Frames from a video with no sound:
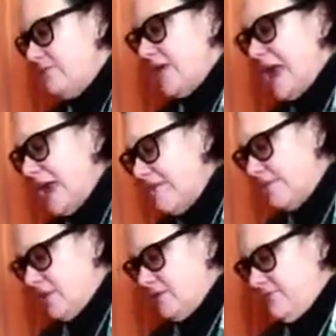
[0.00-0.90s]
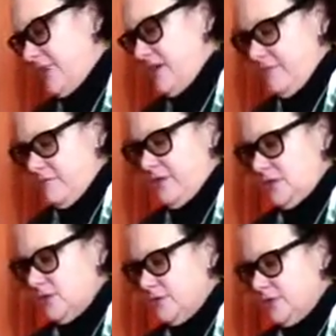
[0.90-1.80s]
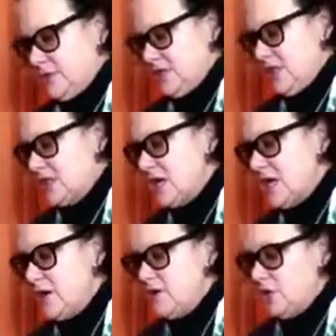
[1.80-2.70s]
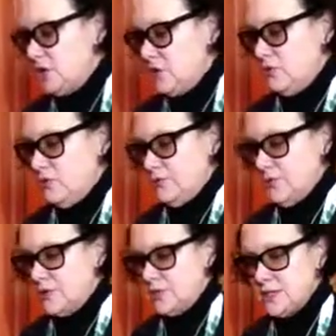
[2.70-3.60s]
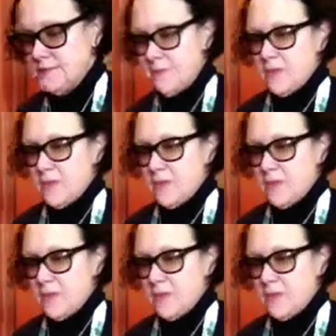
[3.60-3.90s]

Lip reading: vegetables in the entire universe.